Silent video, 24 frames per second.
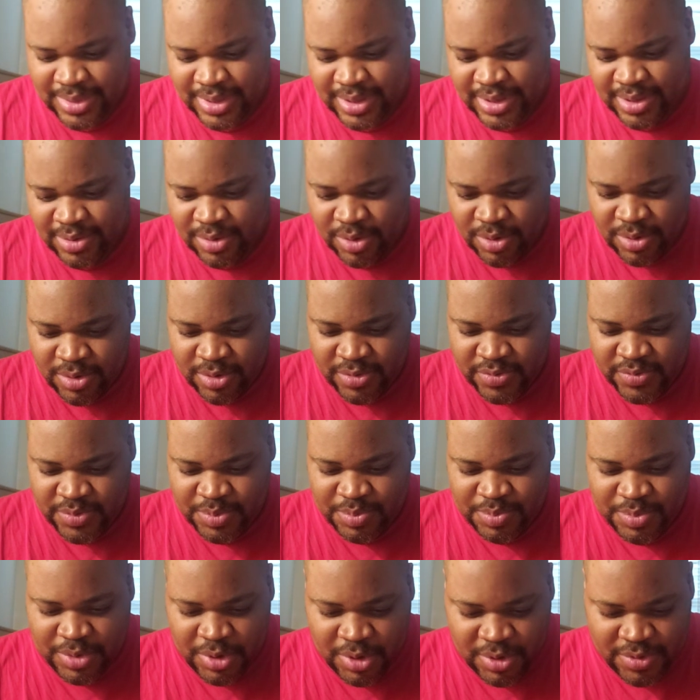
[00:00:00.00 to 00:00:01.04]
off
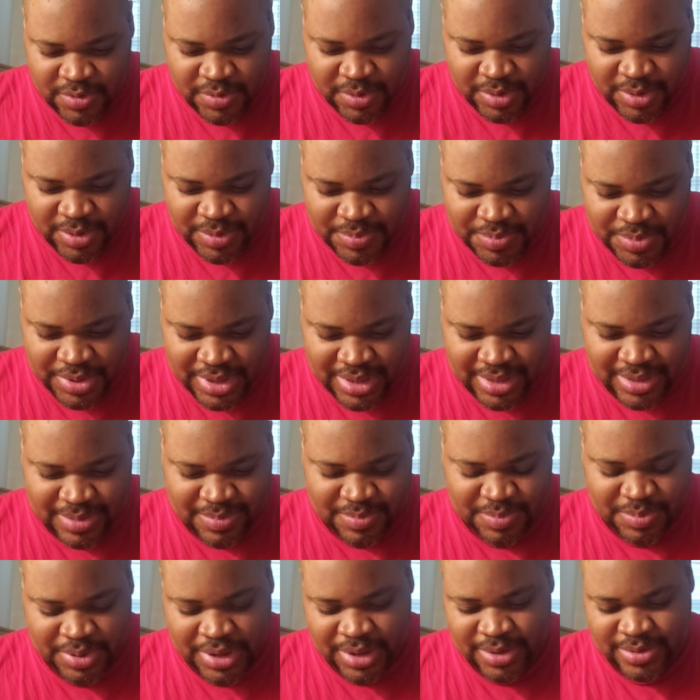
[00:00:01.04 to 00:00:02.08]
unbeaten
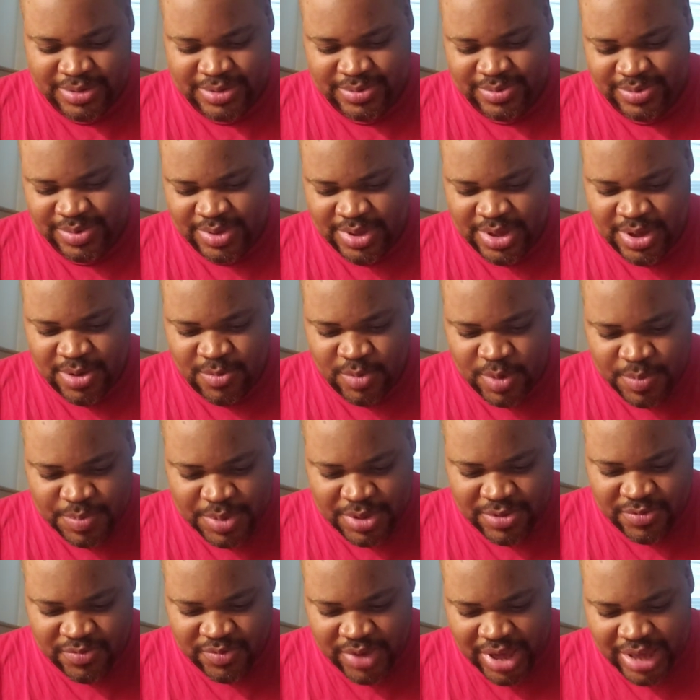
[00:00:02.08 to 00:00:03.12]
pedestal. Whip-it
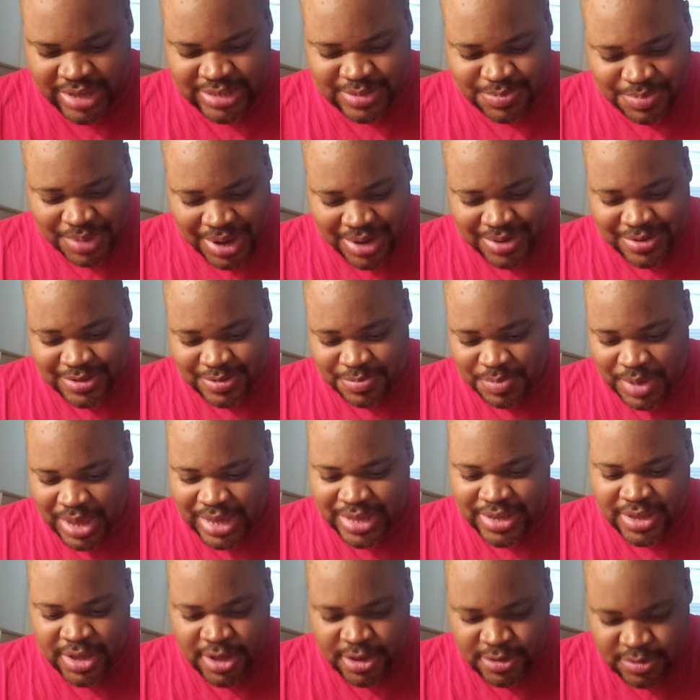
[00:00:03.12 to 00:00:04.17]
fast Miners made
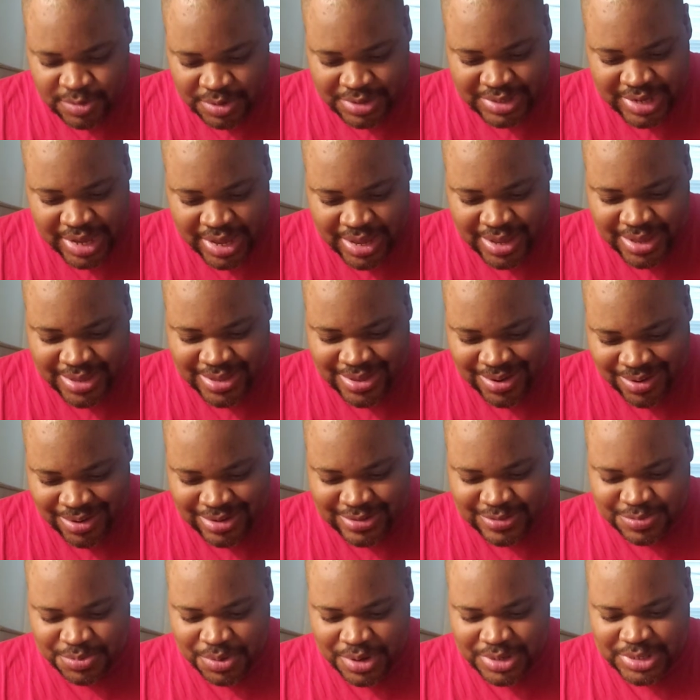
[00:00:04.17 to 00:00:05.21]
288 yards
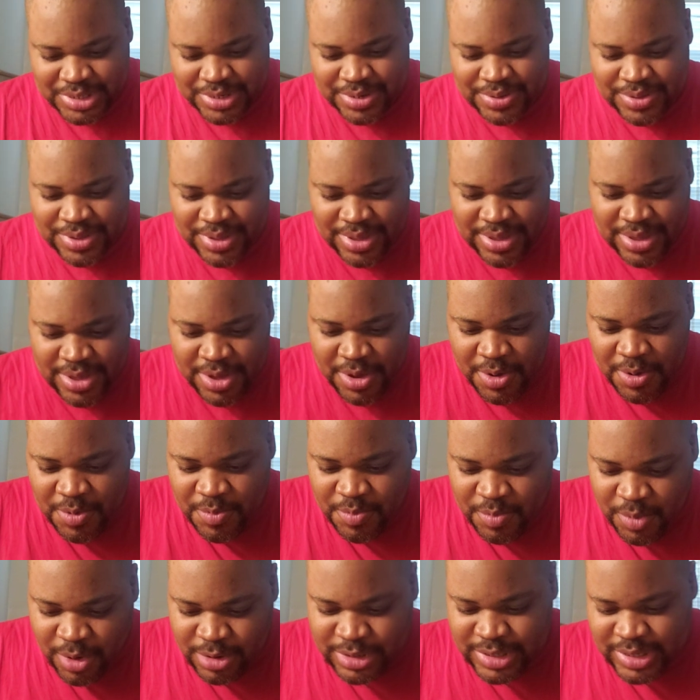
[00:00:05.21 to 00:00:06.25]
rushing,
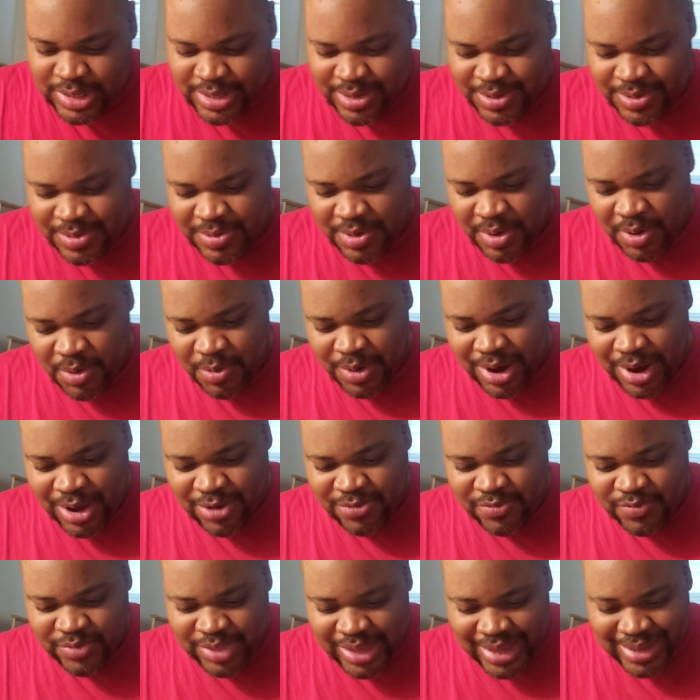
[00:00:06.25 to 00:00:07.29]
mostly around
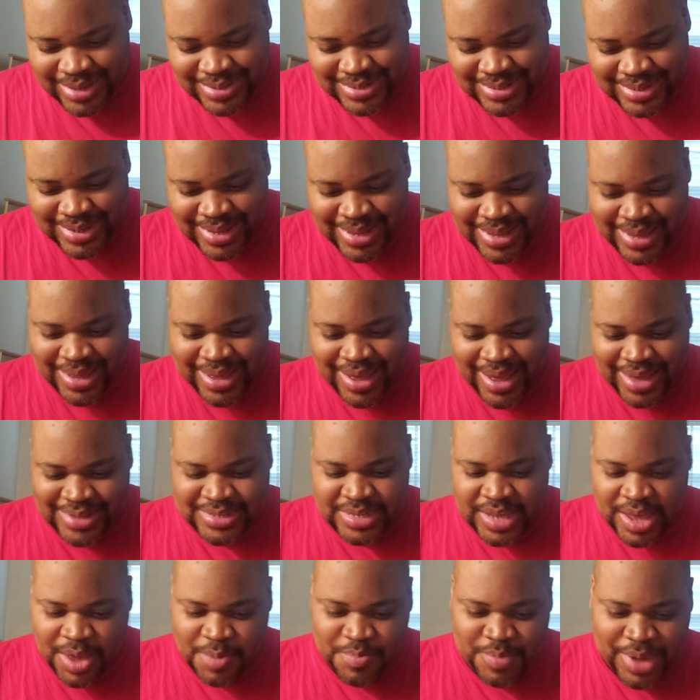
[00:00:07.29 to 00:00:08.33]
flanks, as
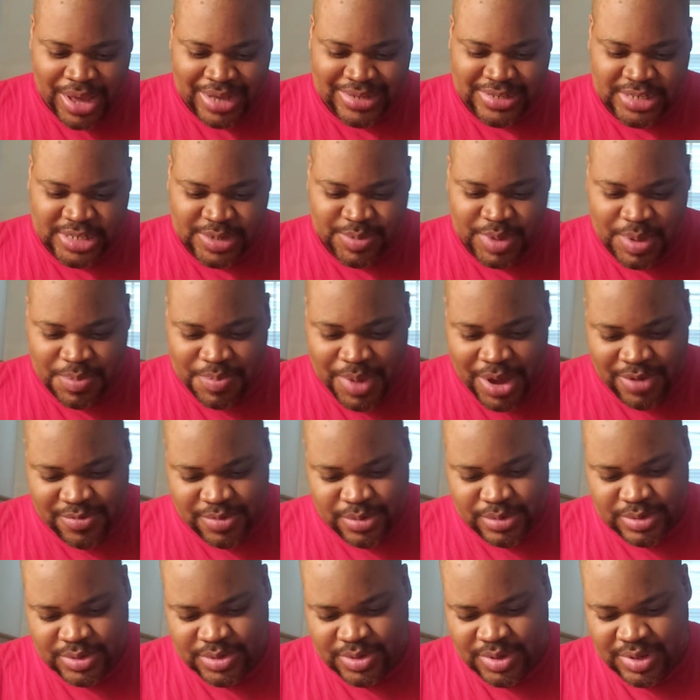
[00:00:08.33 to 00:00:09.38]
halfback Jimmy
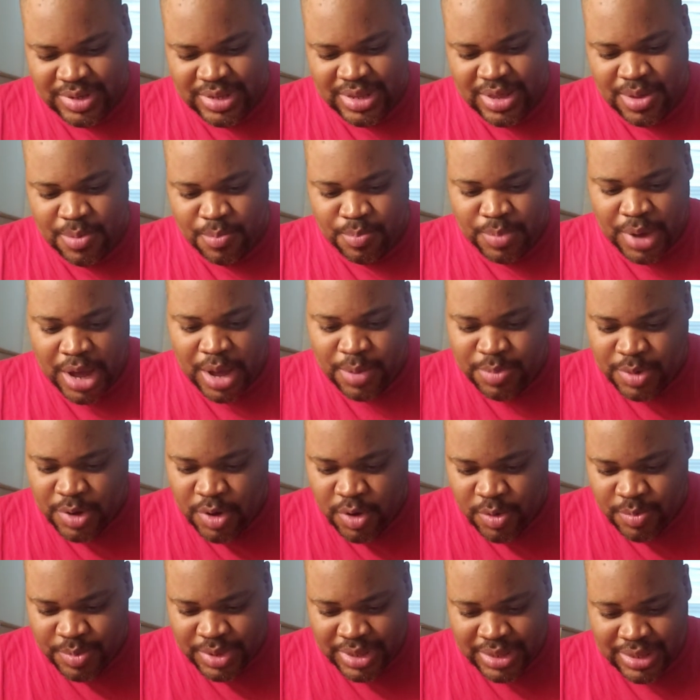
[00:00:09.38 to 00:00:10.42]
Bevers, Bob
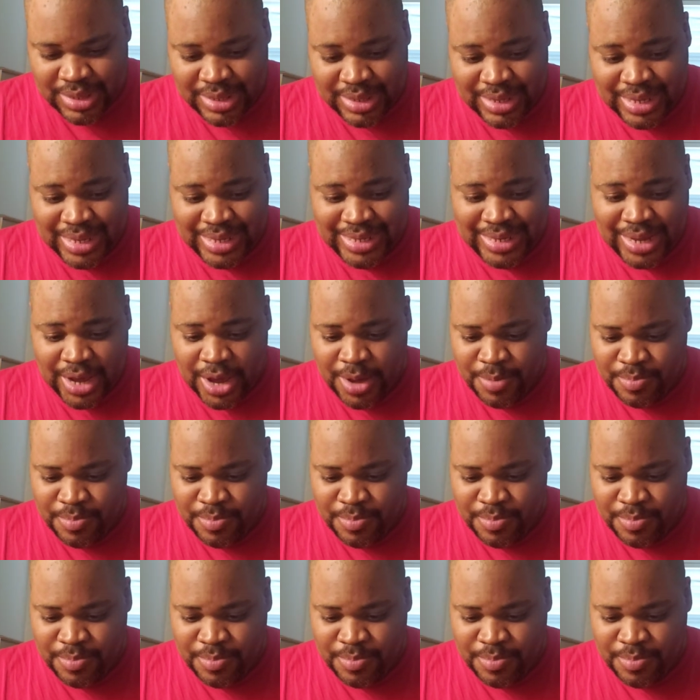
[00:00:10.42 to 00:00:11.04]
Coleman, and Don